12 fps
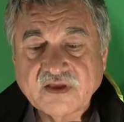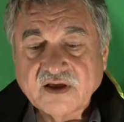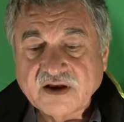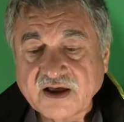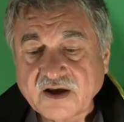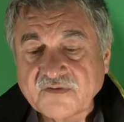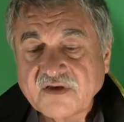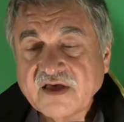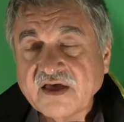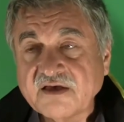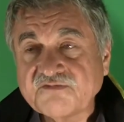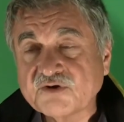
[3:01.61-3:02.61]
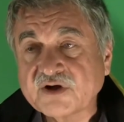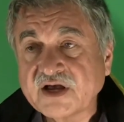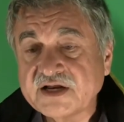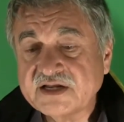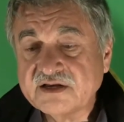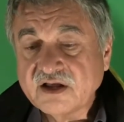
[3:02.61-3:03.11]
Now, if you're
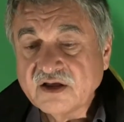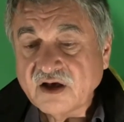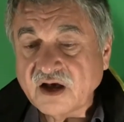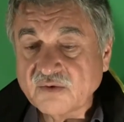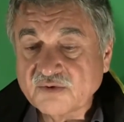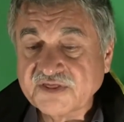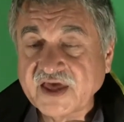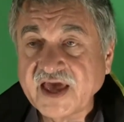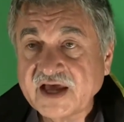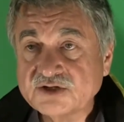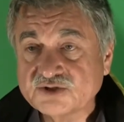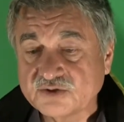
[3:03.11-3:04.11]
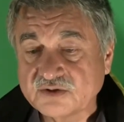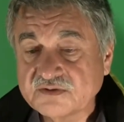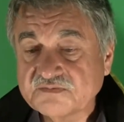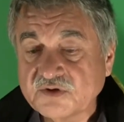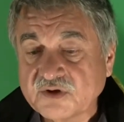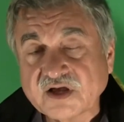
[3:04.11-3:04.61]
cutting with a hand tool,
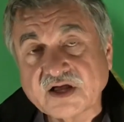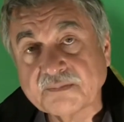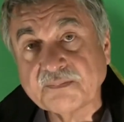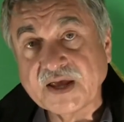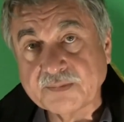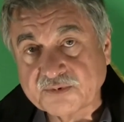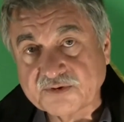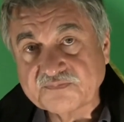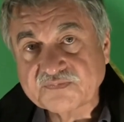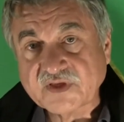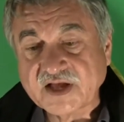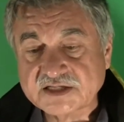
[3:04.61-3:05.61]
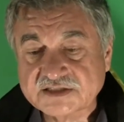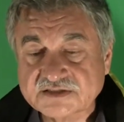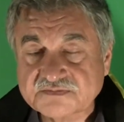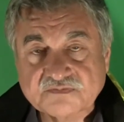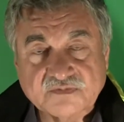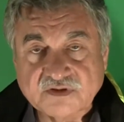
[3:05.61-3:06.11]
you can cut paper.
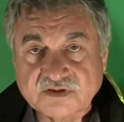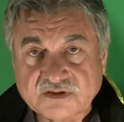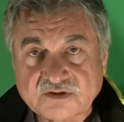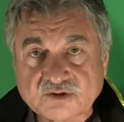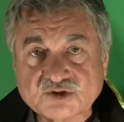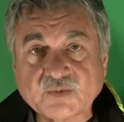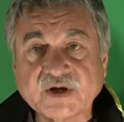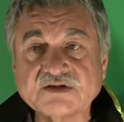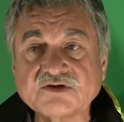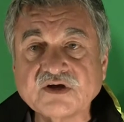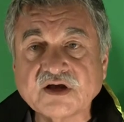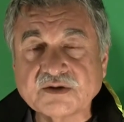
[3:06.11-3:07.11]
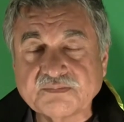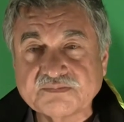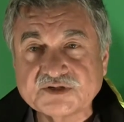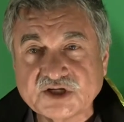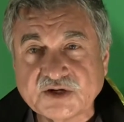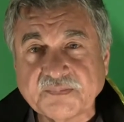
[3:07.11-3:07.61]
That's no sweat. You can cut a
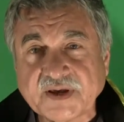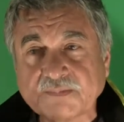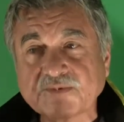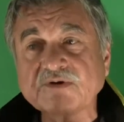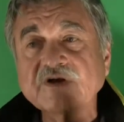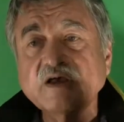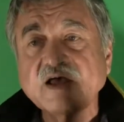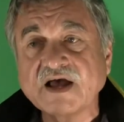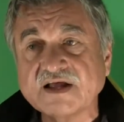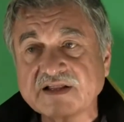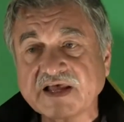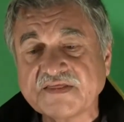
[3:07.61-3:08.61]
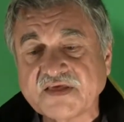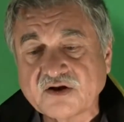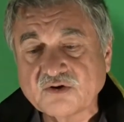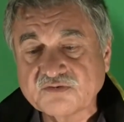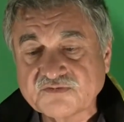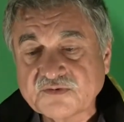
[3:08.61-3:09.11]
sheet of paper and lay that
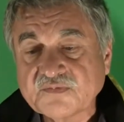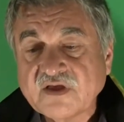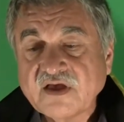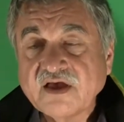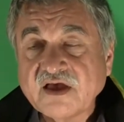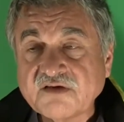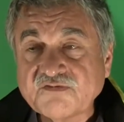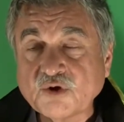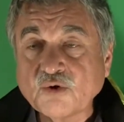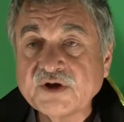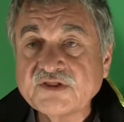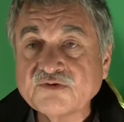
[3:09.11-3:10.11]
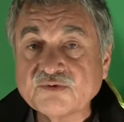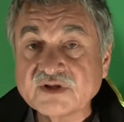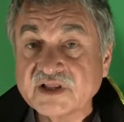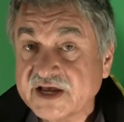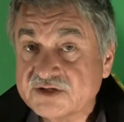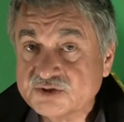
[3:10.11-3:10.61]
over. If you're going through a
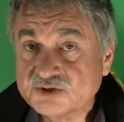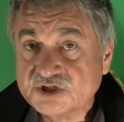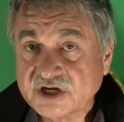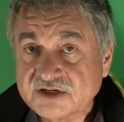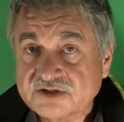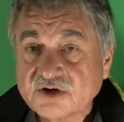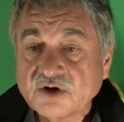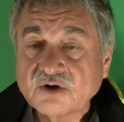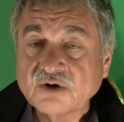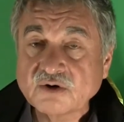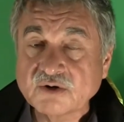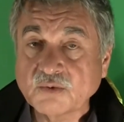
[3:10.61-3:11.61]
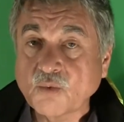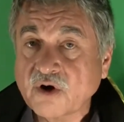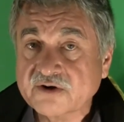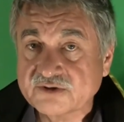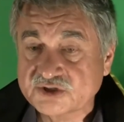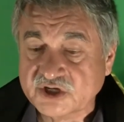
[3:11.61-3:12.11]
laser jet or a
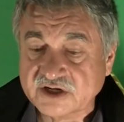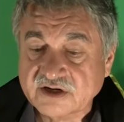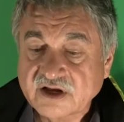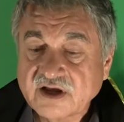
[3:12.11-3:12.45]
water jet,